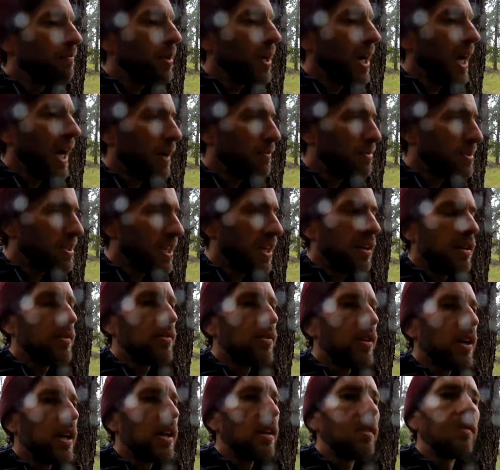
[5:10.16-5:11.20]
perhaps
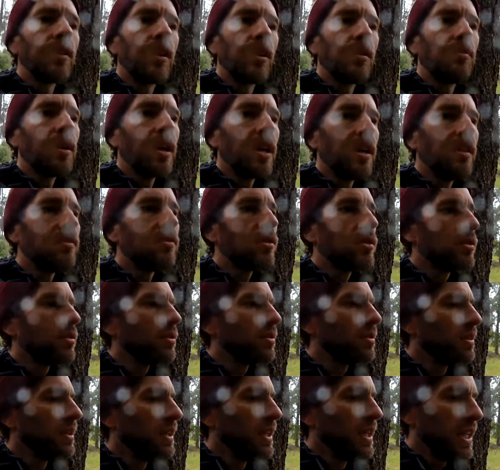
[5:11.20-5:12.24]
terrifying, very
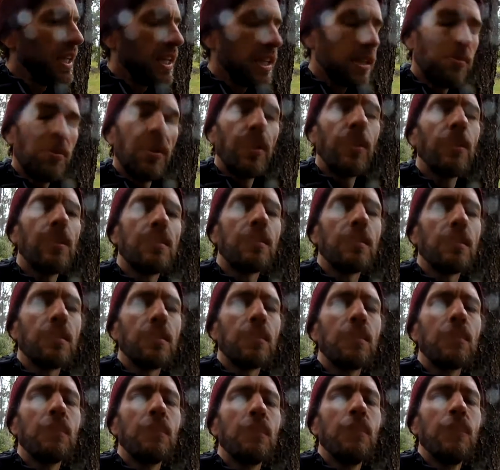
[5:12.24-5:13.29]
painful
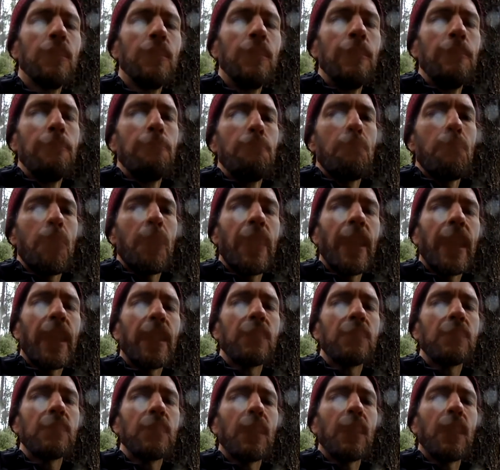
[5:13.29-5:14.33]
experiences
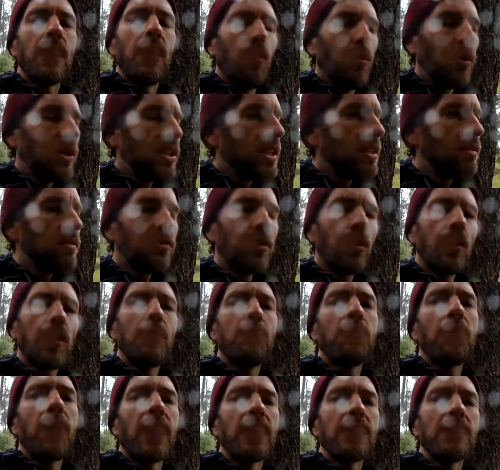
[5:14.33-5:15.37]
that we didn't fully
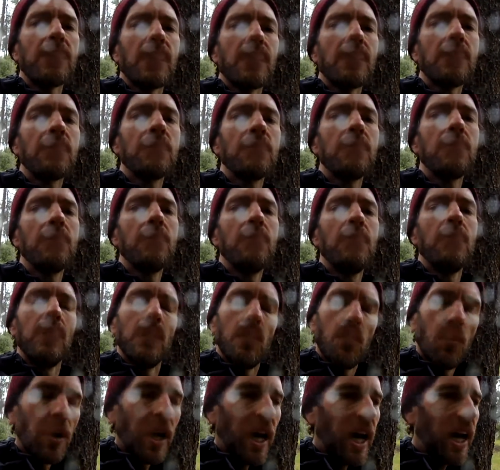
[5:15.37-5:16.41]

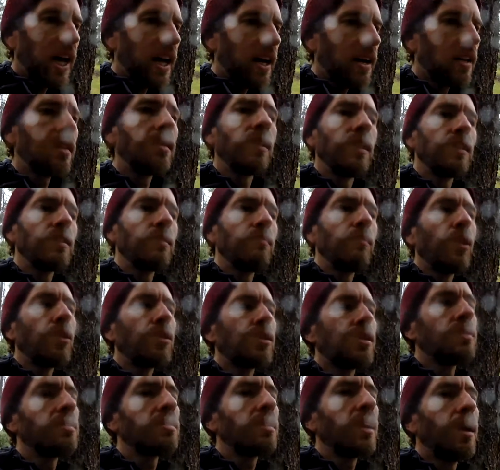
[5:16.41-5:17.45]
process. We had these
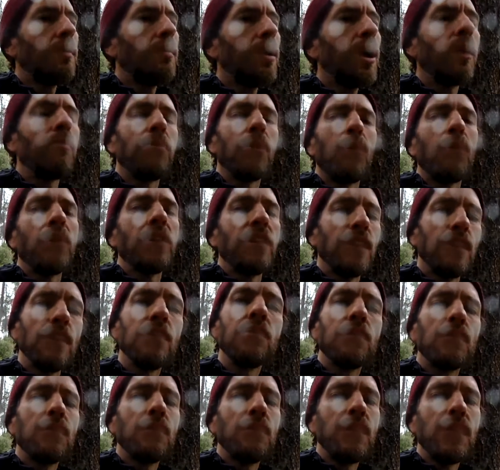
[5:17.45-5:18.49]
emotions come up, but we
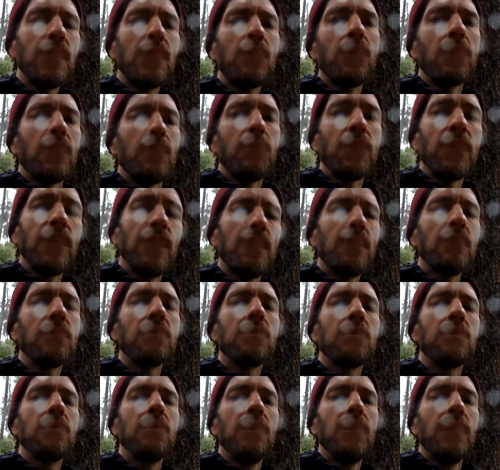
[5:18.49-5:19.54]
didn't deal with them. We
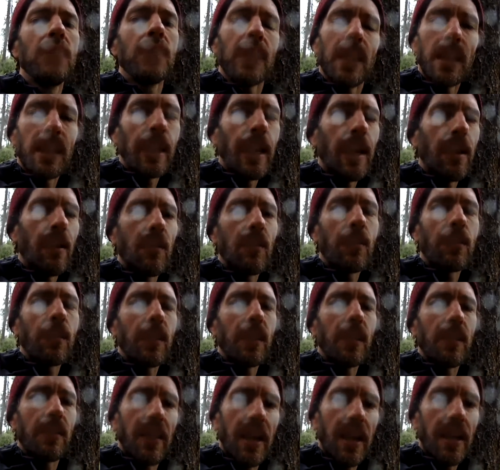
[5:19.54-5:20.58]
didn't allow
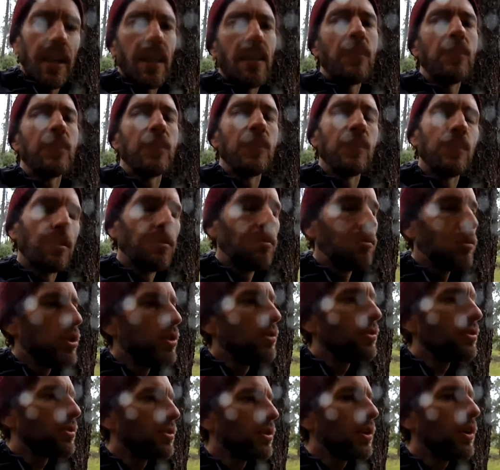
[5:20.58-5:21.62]
that energy to
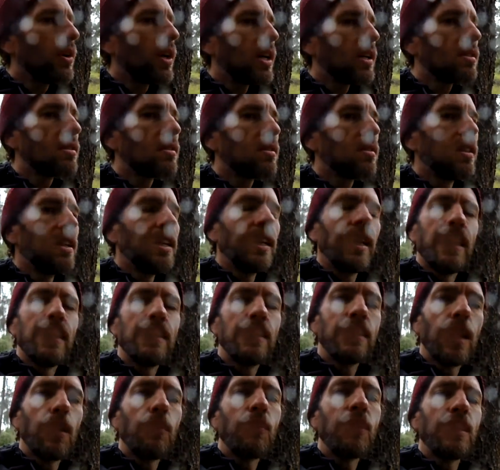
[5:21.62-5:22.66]
move through us.
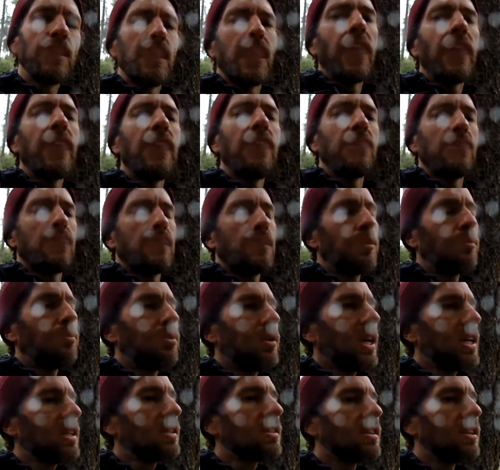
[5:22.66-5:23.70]
Instead, we denied it,
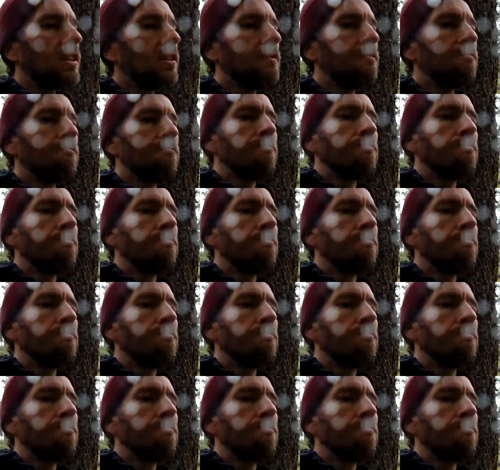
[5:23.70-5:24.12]
suppressed it,